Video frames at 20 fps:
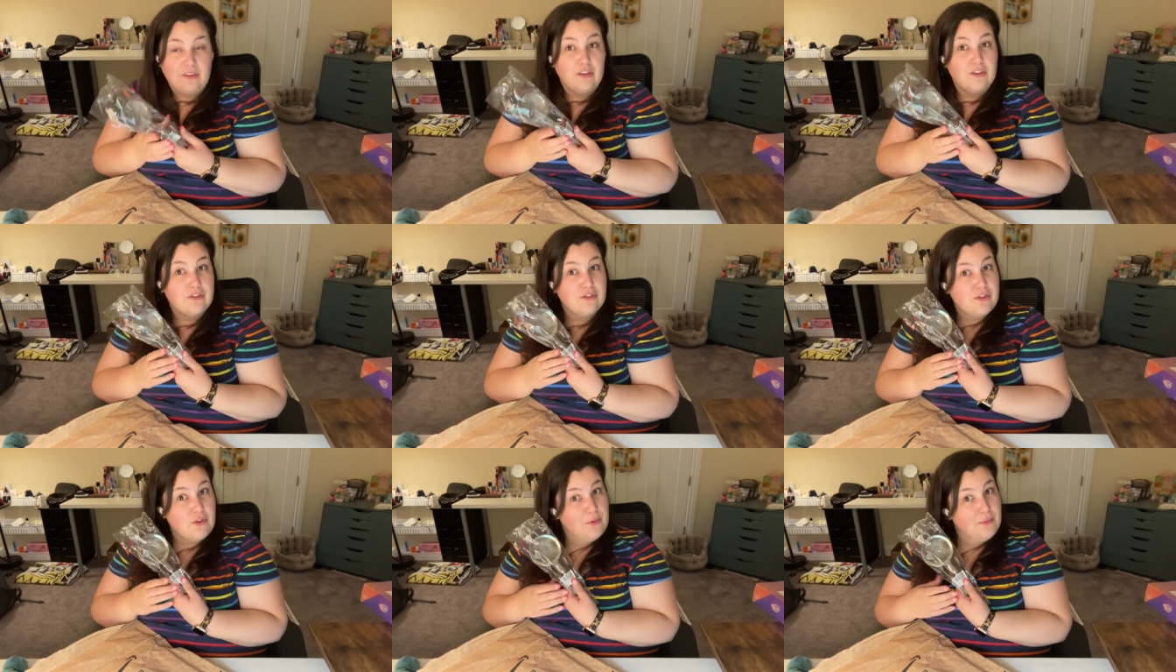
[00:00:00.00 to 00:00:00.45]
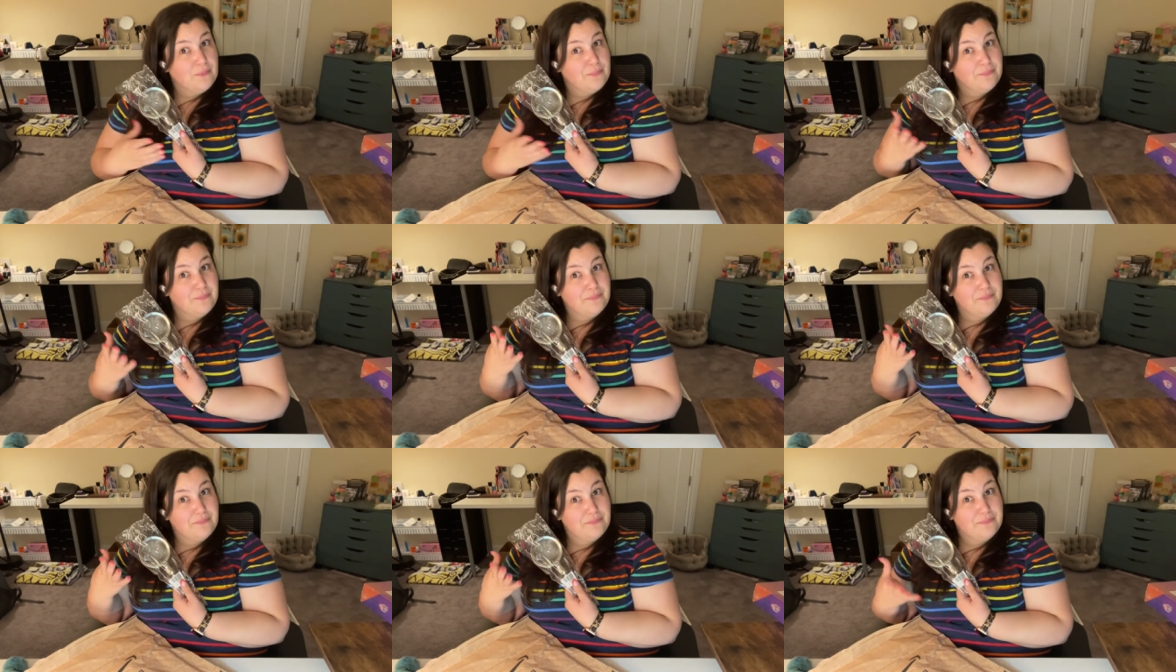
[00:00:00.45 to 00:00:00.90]
So
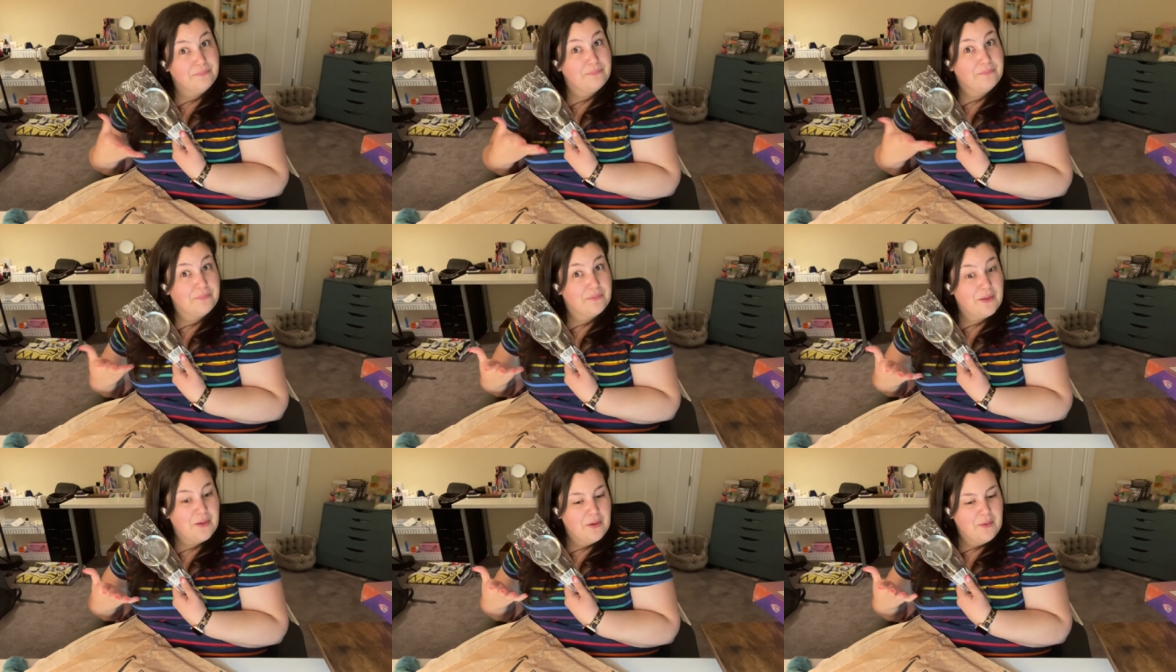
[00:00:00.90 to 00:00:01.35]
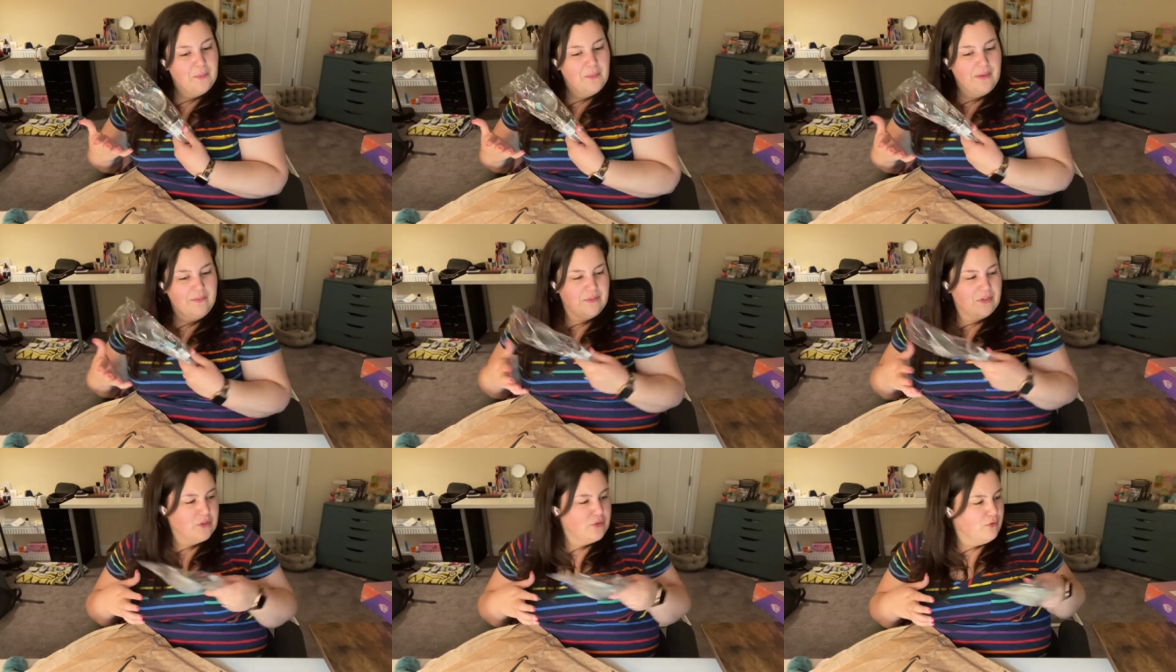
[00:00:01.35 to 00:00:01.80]
we
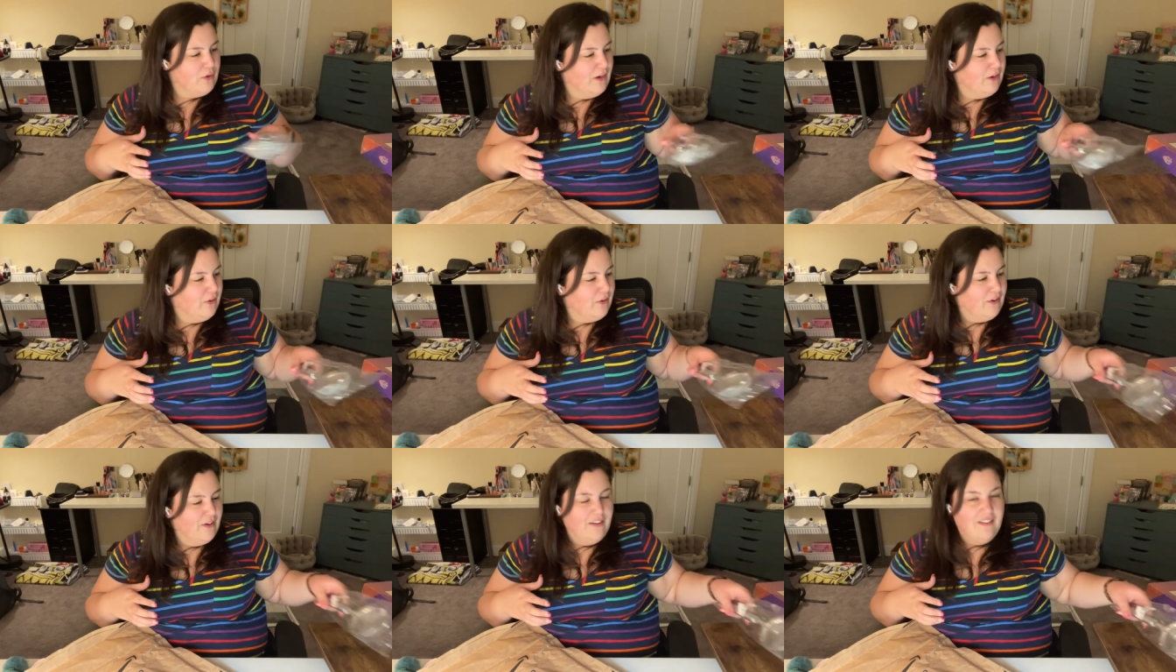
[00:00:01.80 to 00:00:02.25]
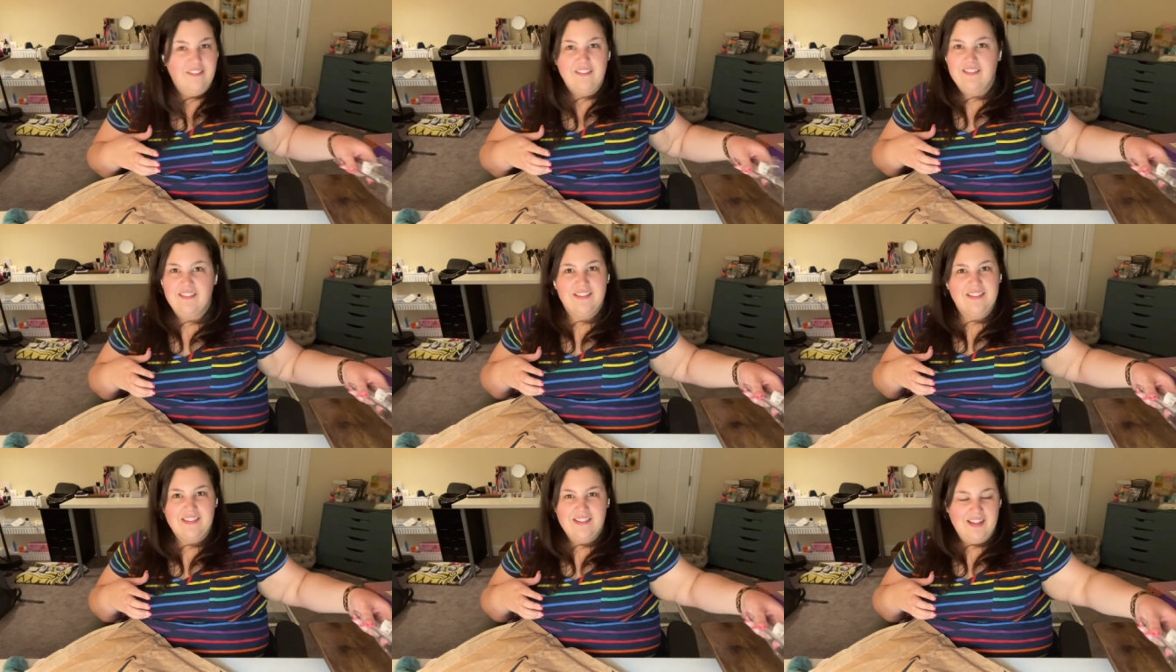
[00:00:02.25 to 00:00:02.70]
have a strainer.
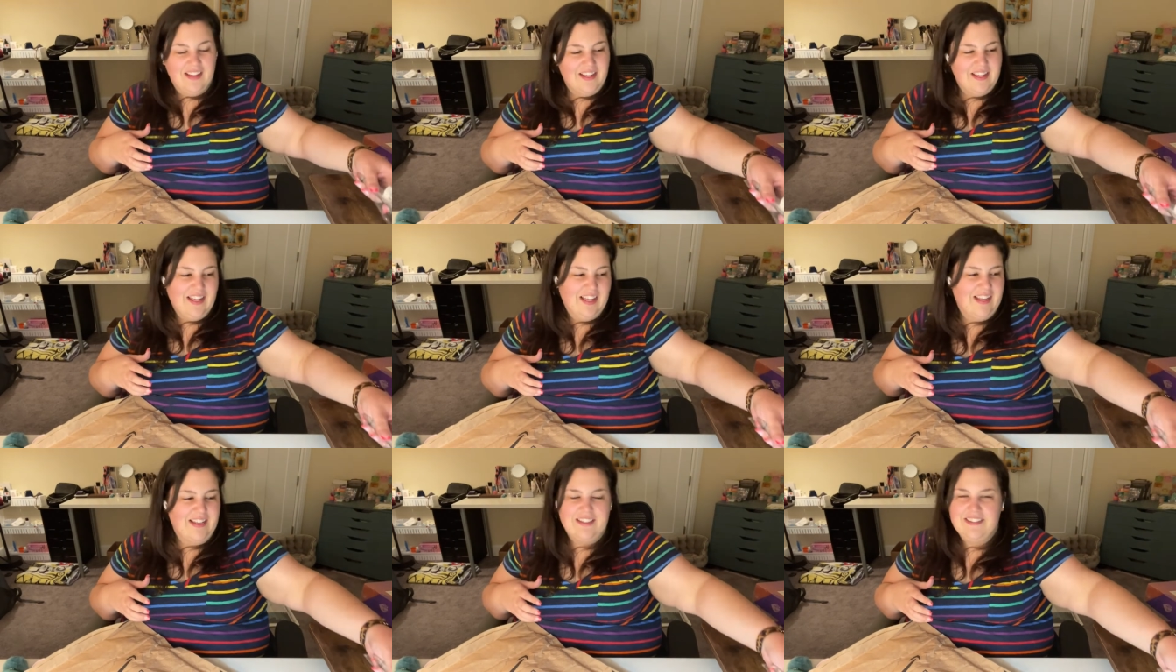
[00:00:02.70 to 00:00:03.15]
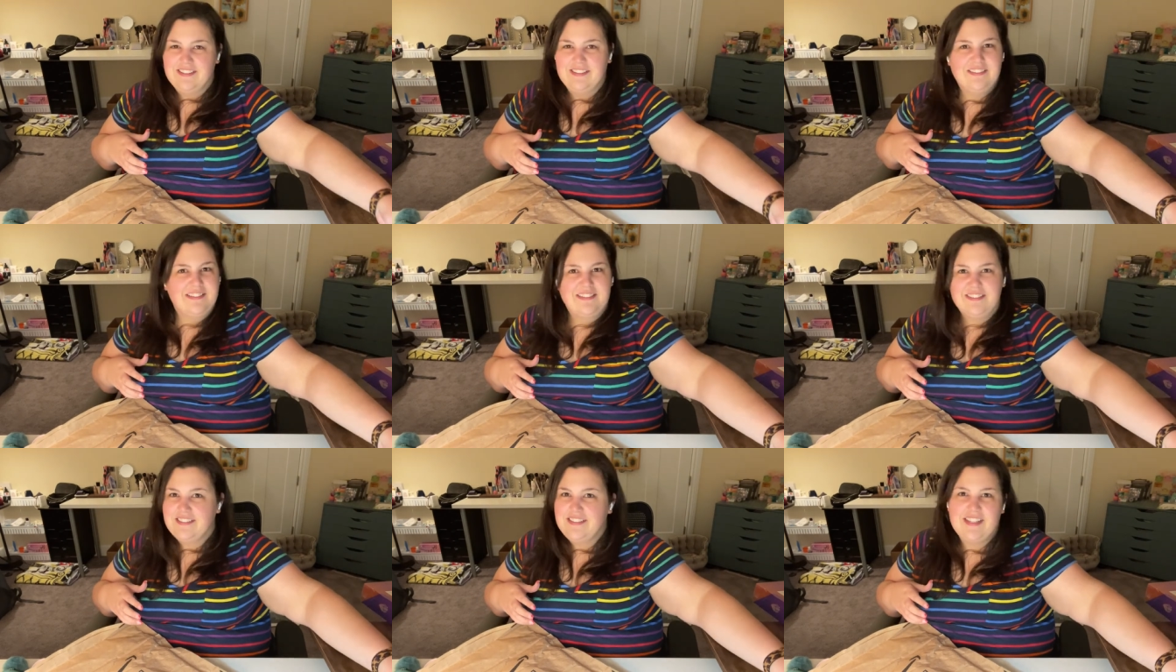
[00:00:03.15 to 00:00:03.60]
Again,
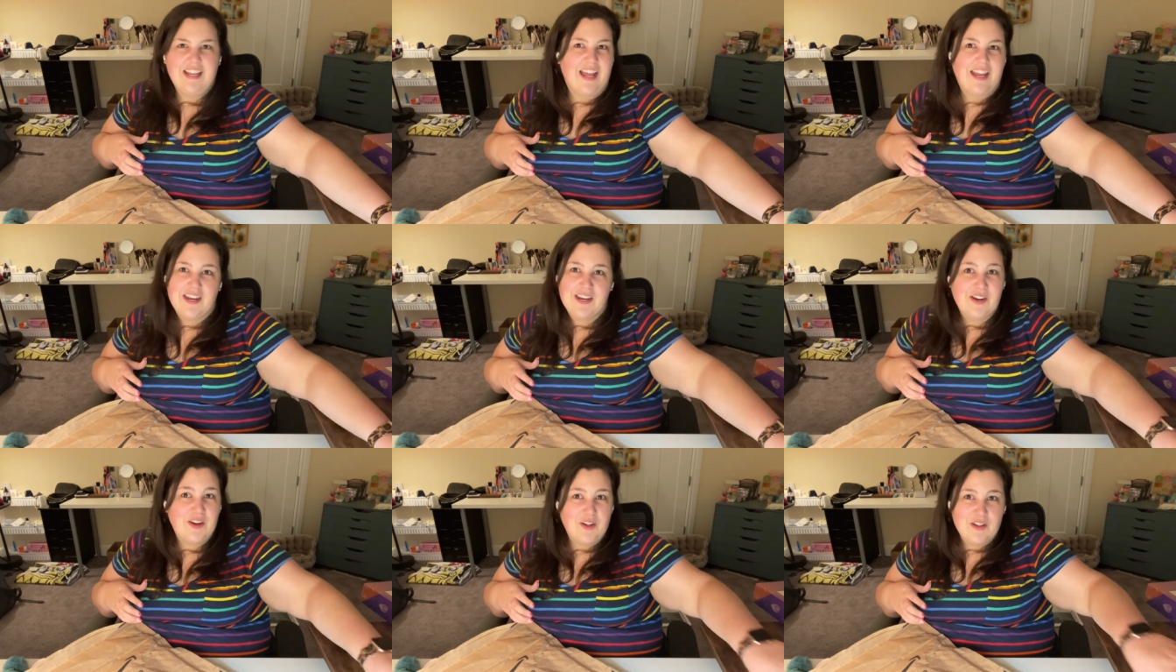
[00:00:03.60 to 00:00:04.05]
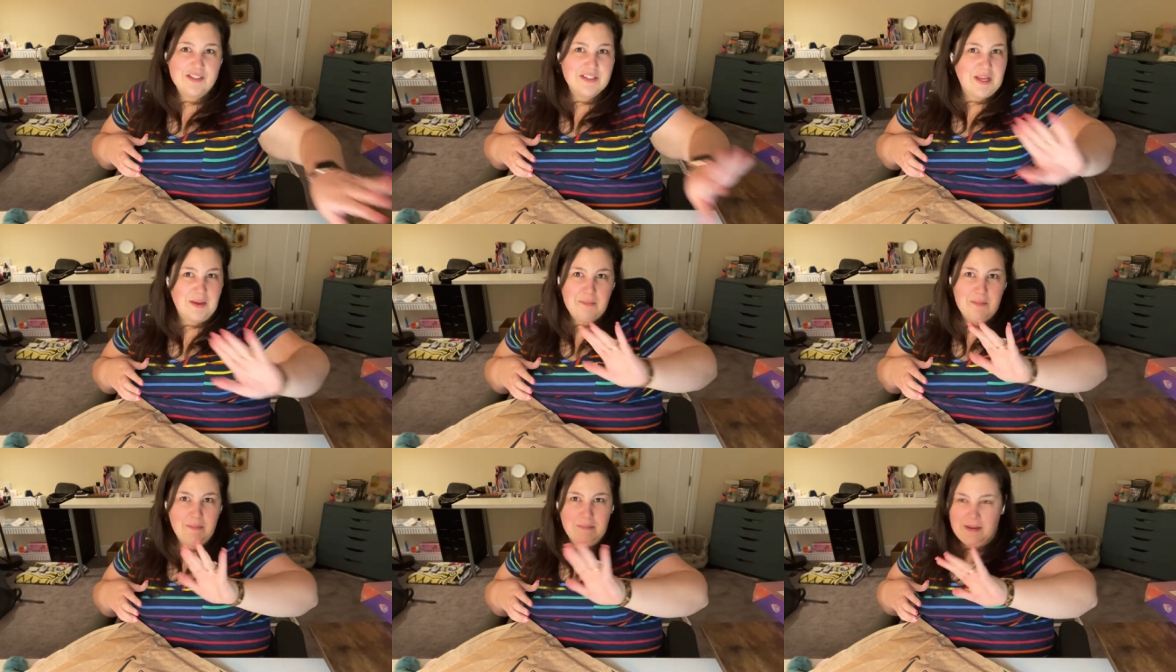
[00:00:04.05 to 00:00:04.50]
not at all
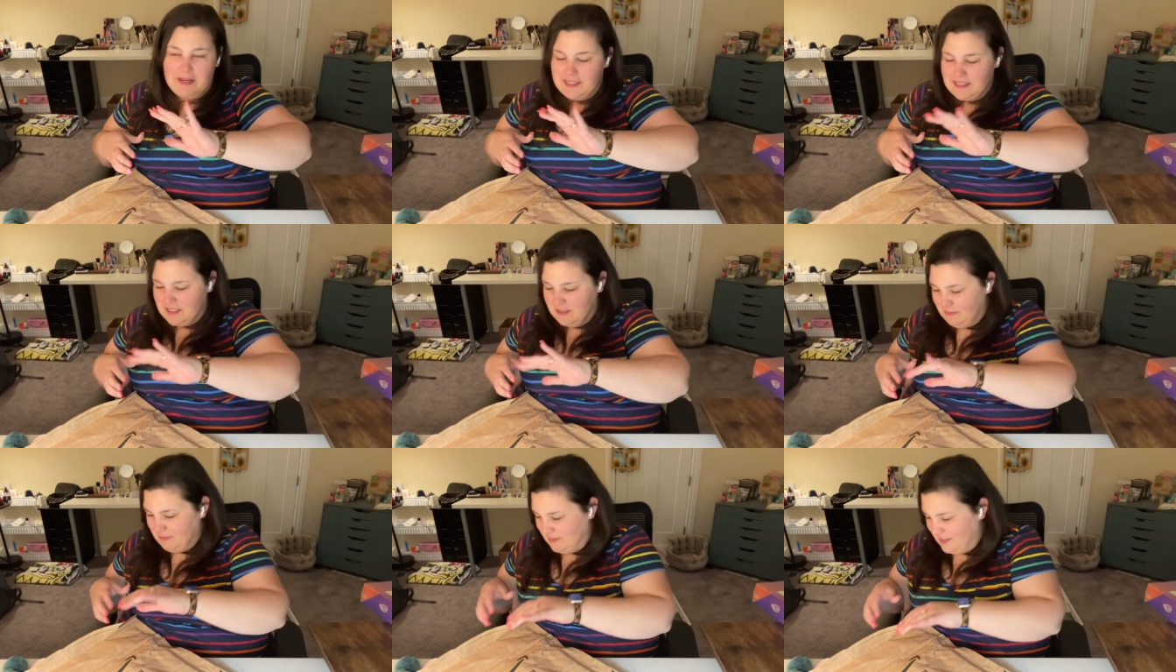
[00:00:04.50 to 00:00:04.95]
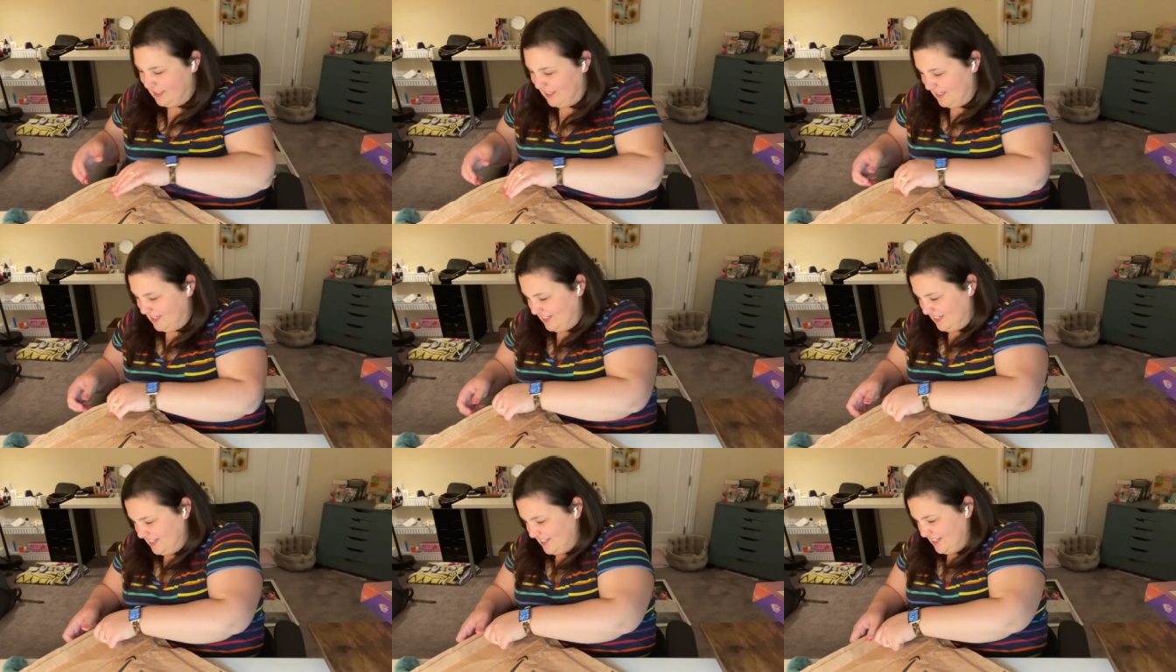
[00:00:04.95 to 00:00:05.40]
diamond painting
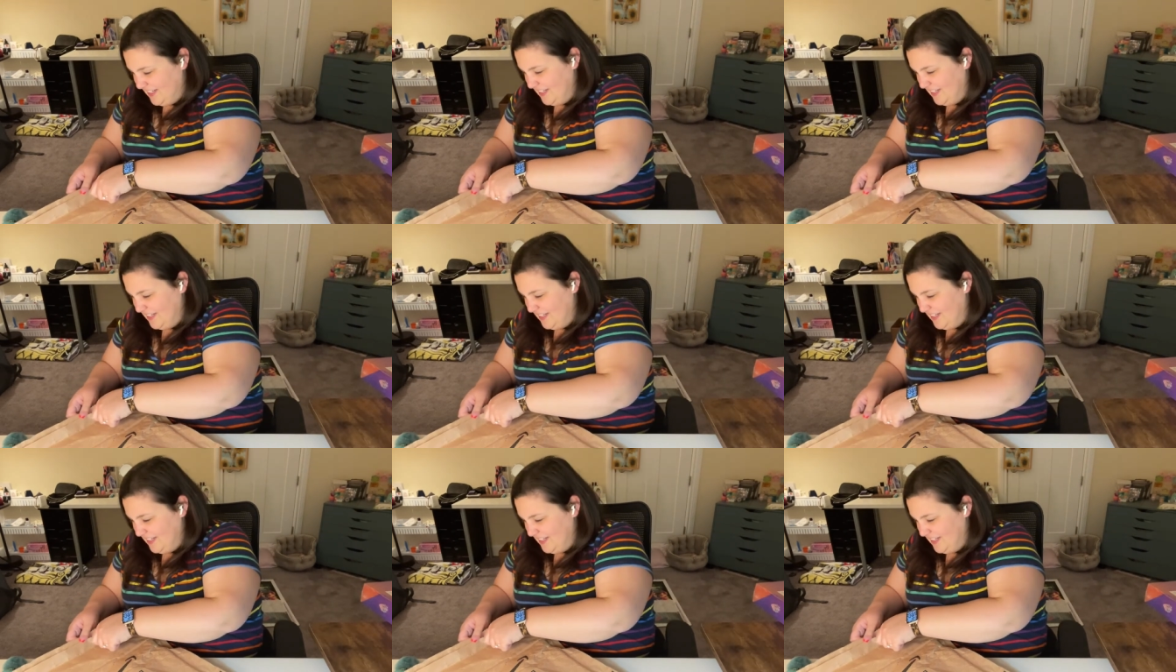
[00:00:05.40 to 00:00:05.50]
related.